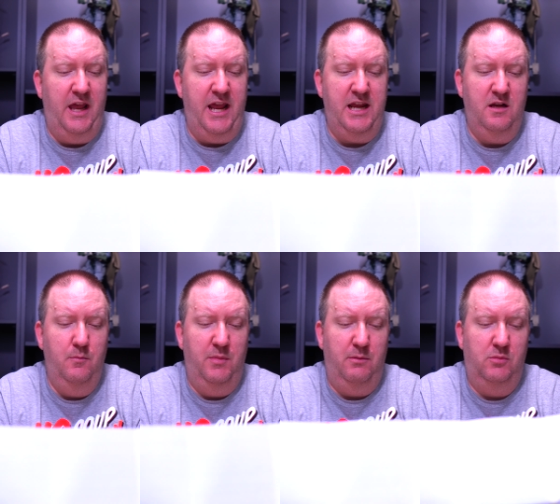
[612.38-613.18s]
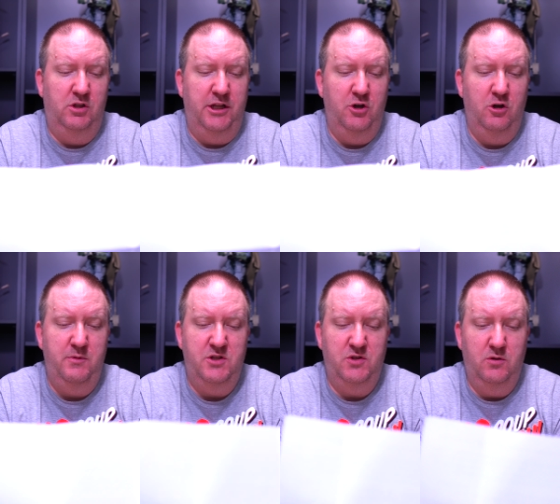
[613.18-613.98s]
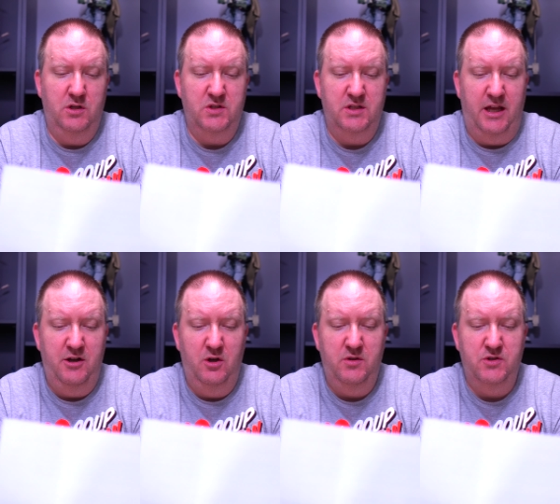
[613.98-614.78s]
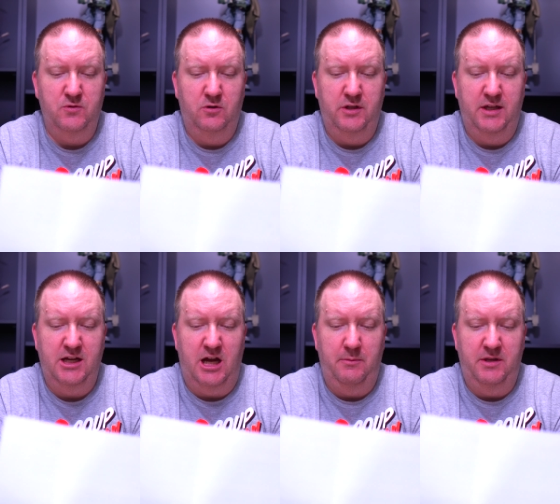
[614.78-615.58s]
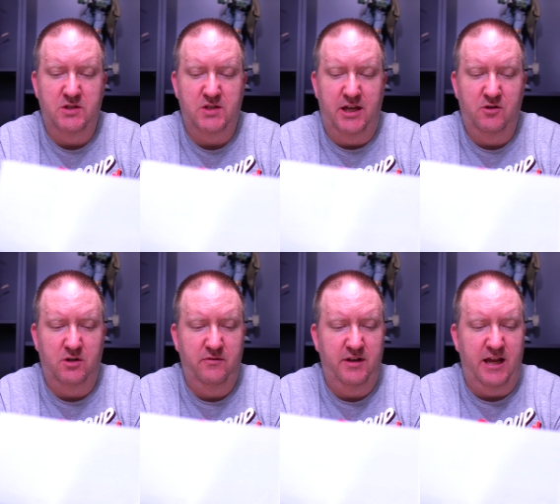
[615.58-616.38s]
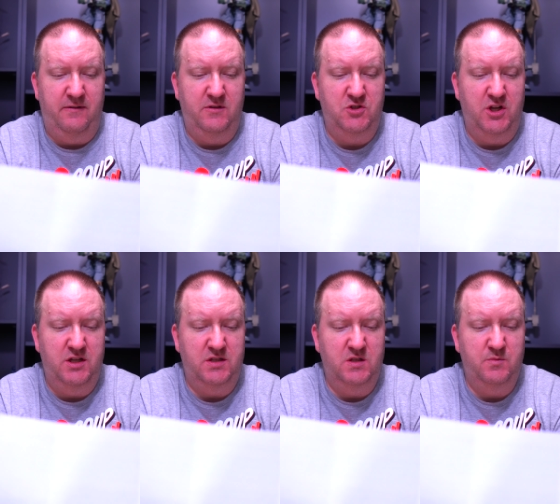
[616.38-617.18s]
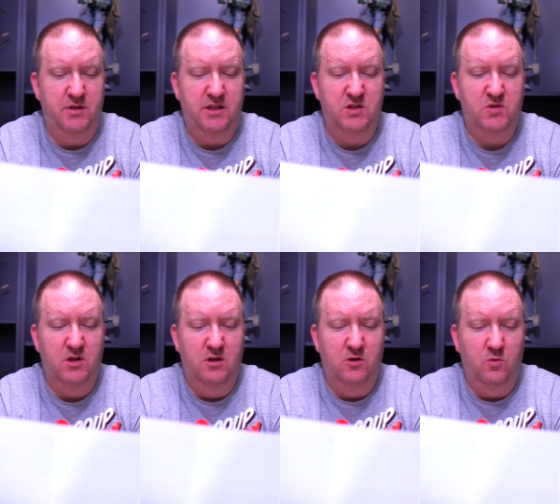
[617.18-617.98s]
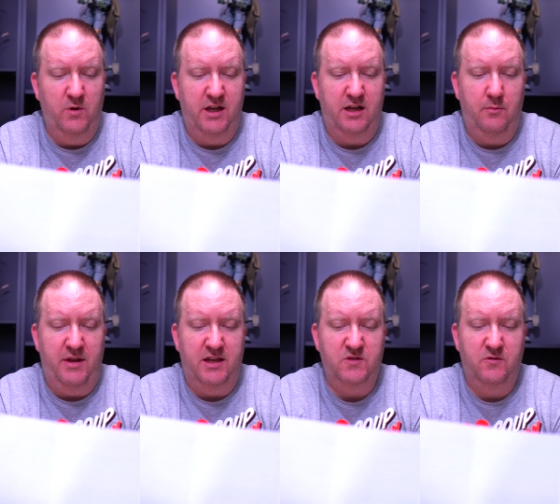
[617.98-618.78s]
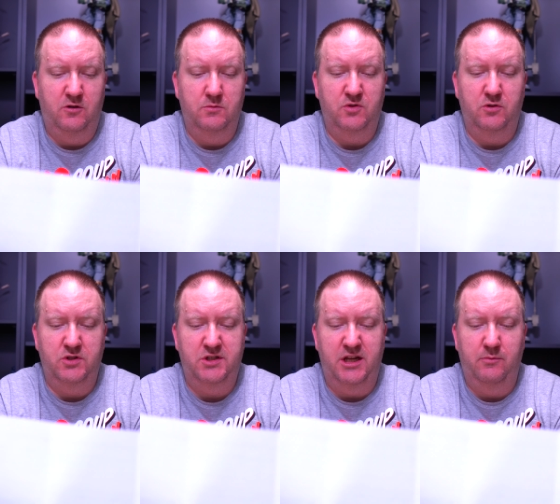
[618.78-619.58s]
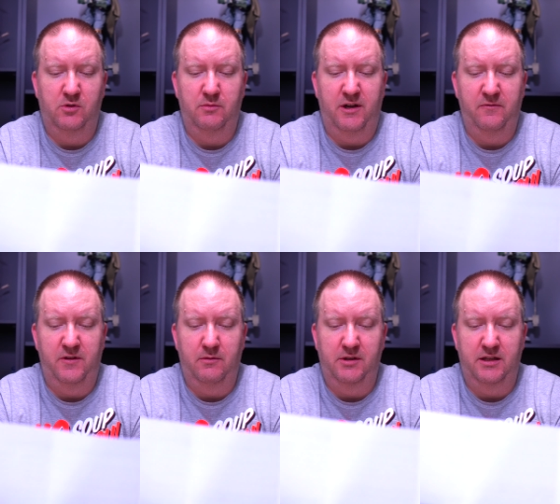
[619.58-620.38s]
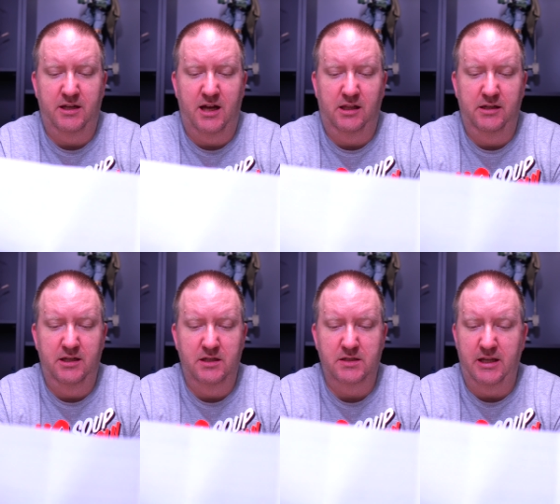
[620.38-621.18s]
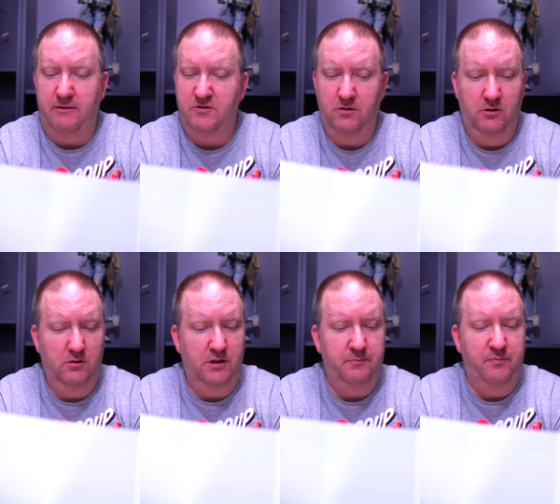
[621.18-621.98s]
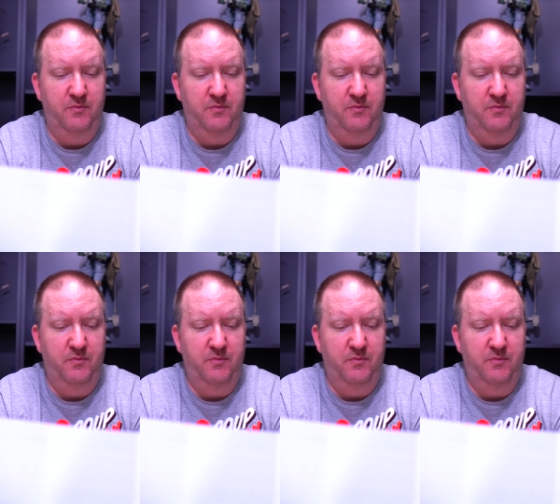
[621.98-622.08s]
Eight, Bumble and Hermes sodas. I know these are only the commons. I don't even have the chases, but these Rankin Bass films are a staple in my family at the holidays. Absolutely.